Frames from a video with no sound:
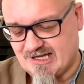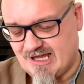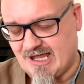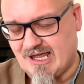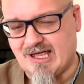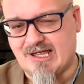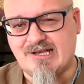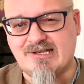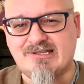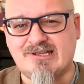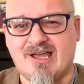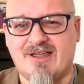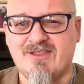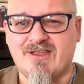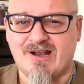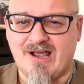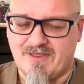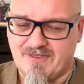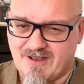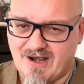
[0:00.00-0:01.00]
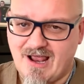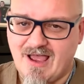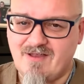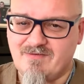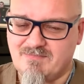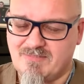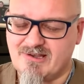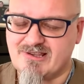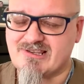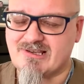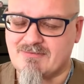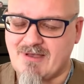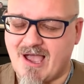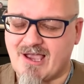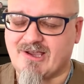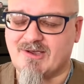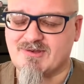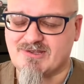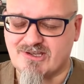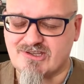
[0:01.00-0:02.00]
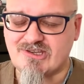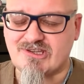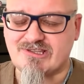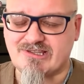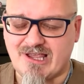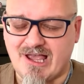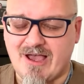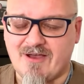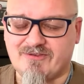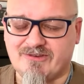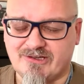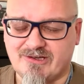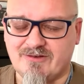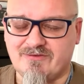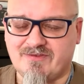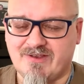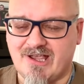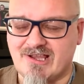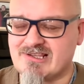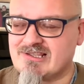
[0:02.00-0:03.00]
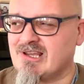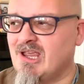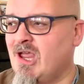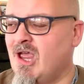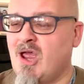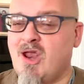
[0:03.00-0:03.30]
and there have been some acquisitions, I have to confess.